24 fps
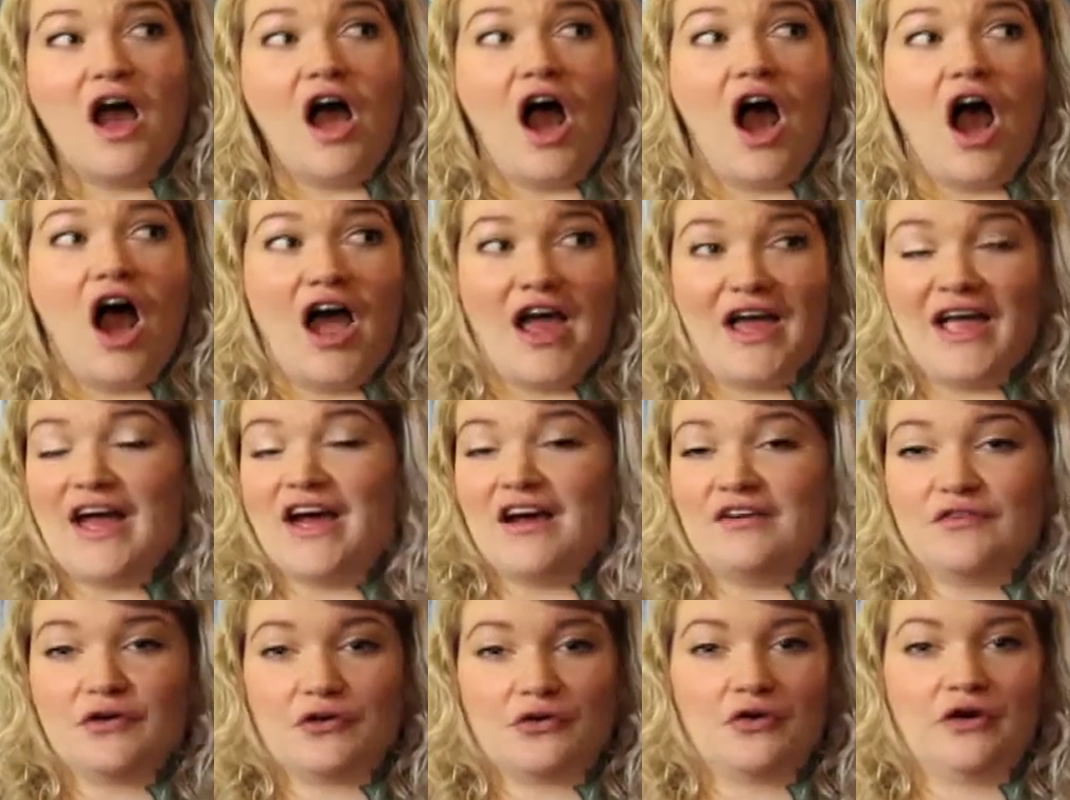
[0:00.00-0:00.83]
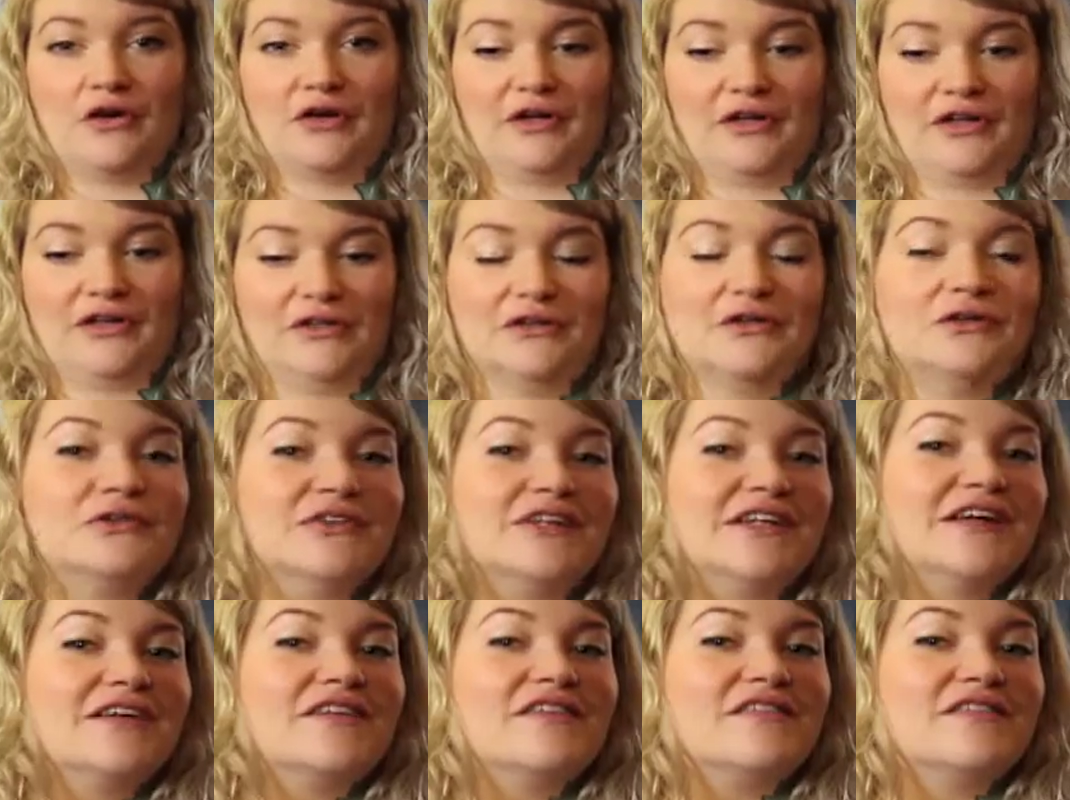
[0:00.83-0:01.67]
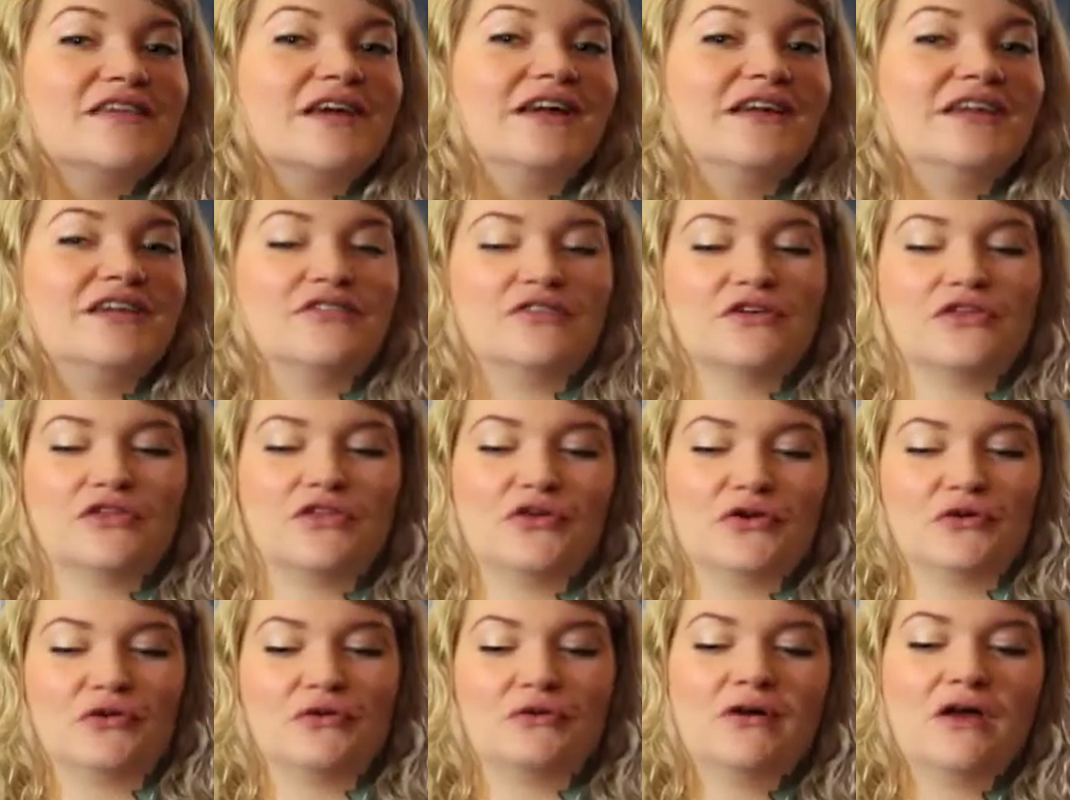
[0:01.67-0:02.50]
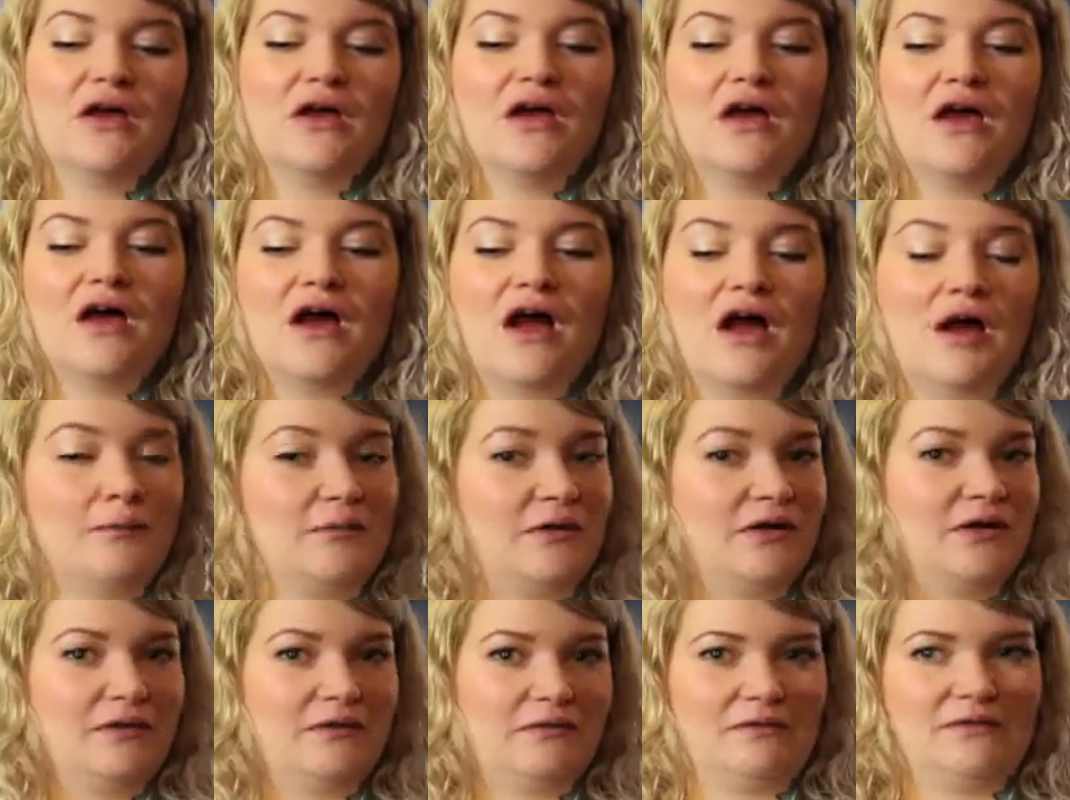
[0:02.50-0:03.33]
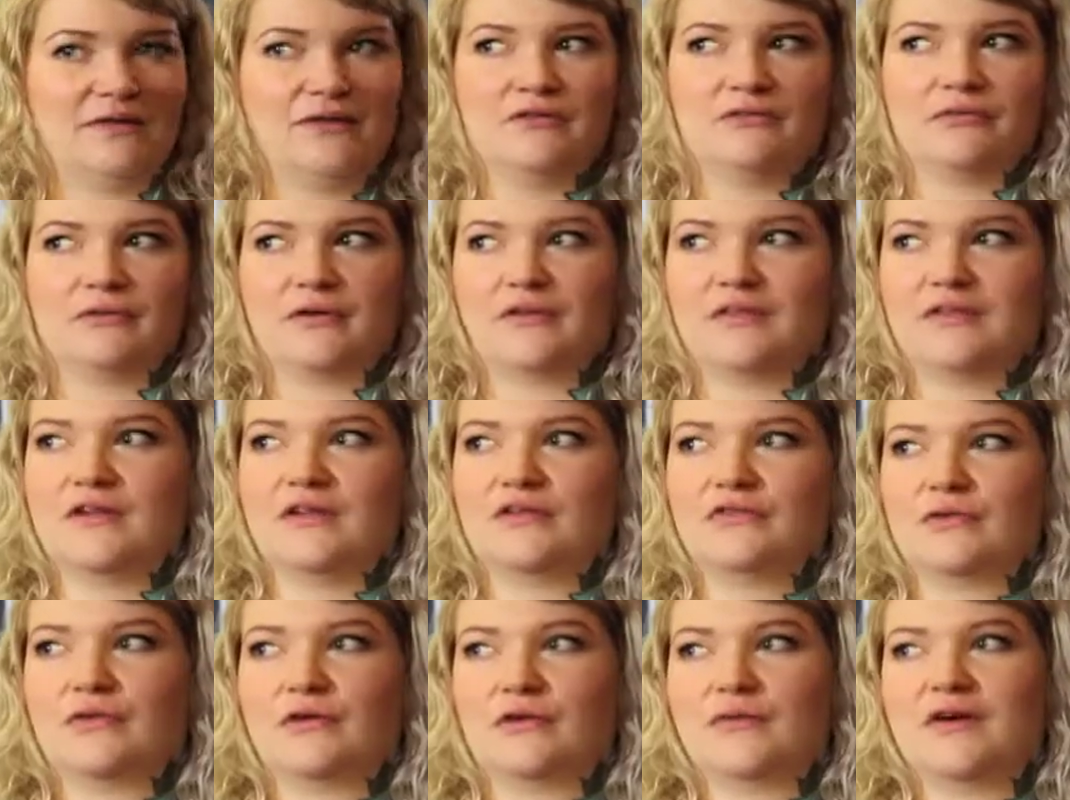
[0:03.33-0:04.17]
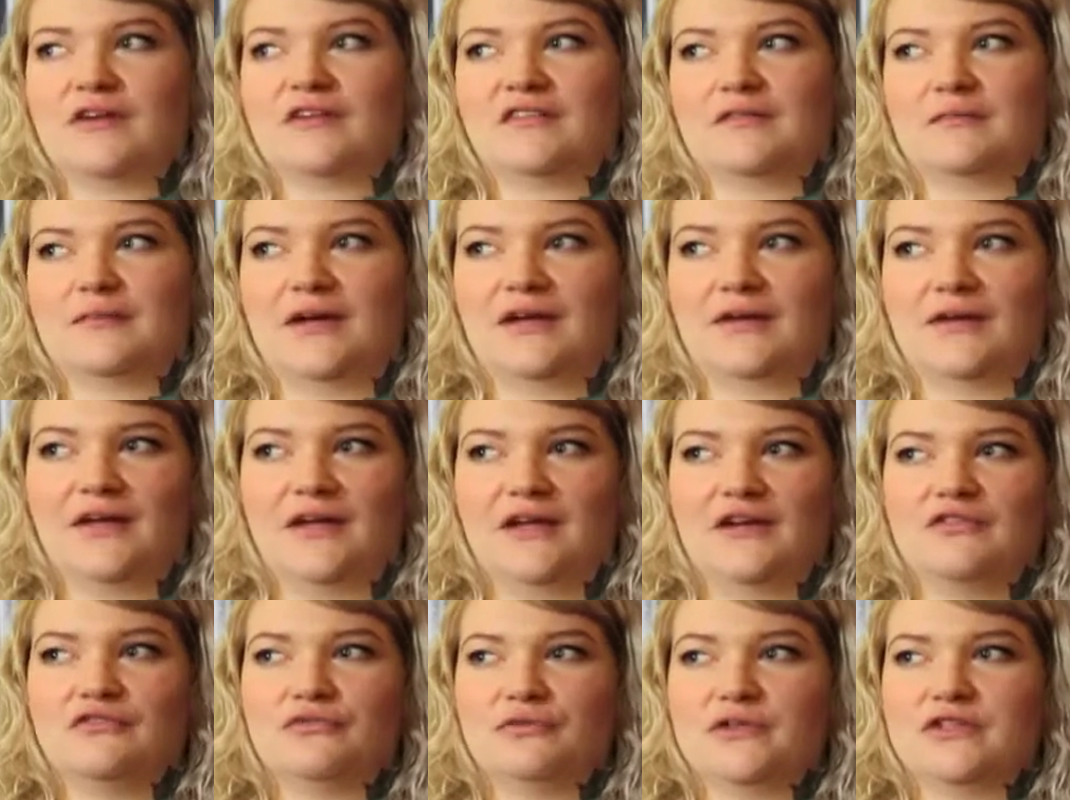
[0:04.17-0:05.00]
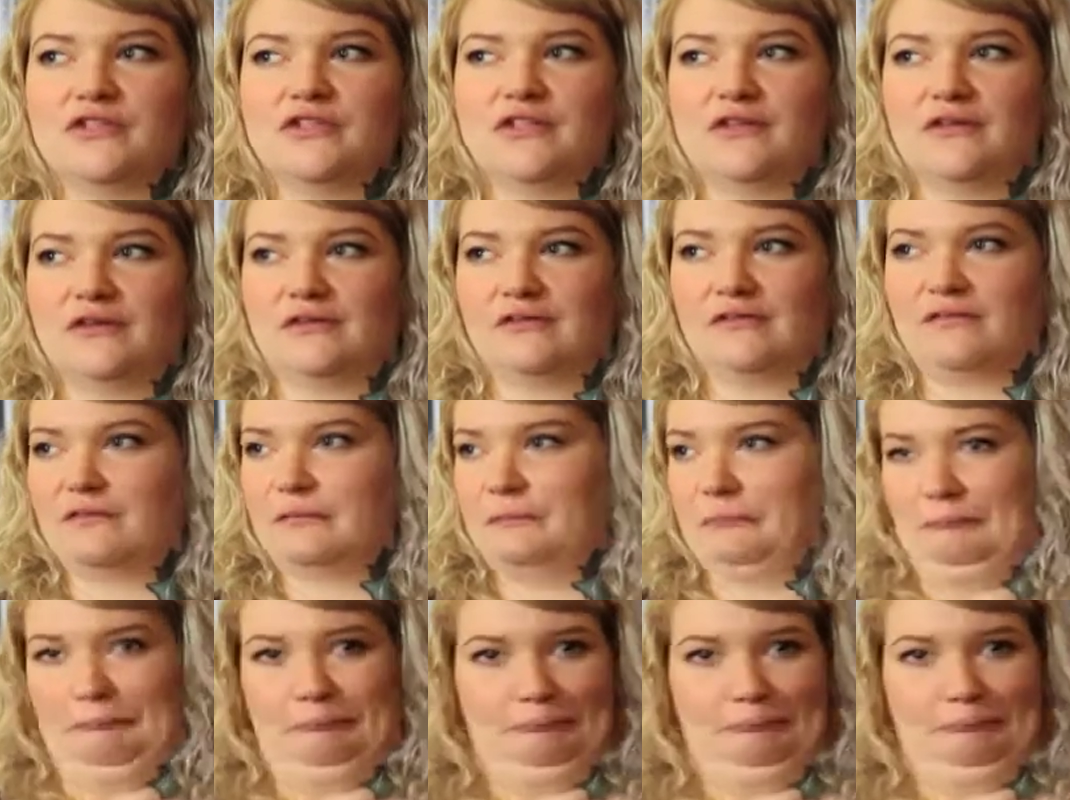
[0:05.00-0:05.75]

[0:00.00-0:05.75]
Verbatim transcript: I have a chronic illness and even though I'm gonna live with this for the rest of my life, which is